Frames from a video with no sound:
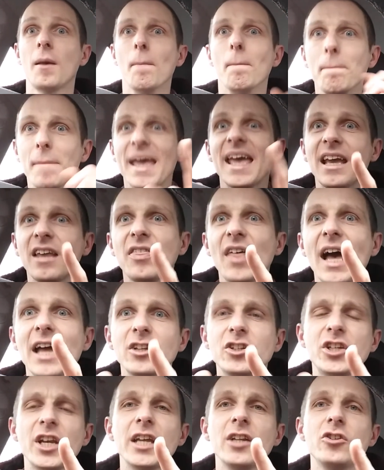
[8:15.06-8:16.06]
Make
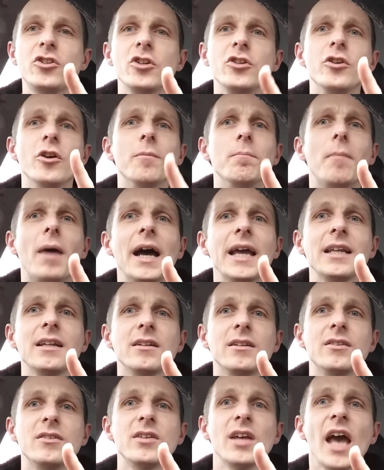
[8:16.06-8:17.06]
that change in your
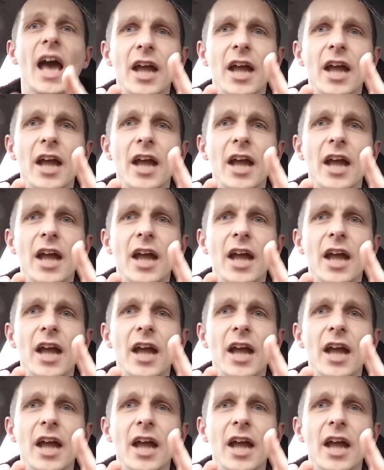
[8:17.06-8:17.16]
mind